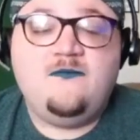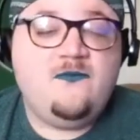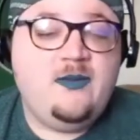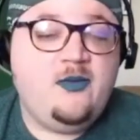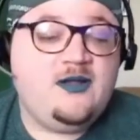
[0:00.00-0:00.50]

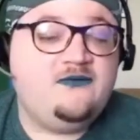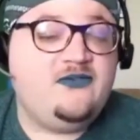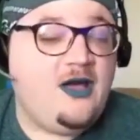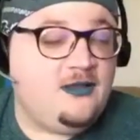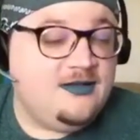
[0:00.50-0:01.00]
framework of
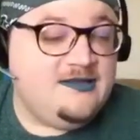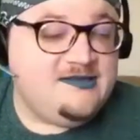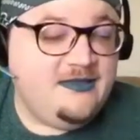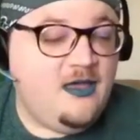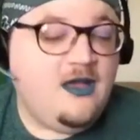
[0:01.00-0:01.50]
tolerance
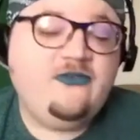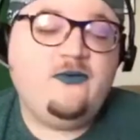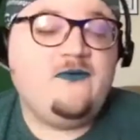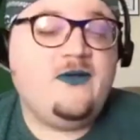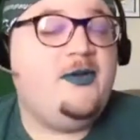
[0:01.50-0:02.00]
in law to a
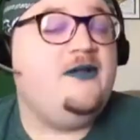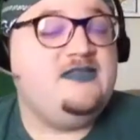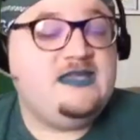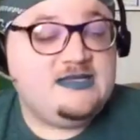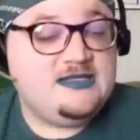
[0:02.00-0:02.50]
framework of
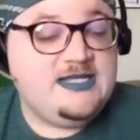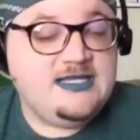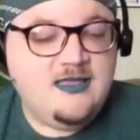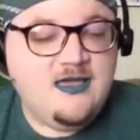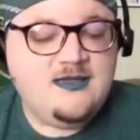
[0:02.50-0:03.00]
dignity
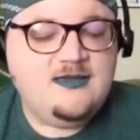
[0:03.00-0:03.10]
in law,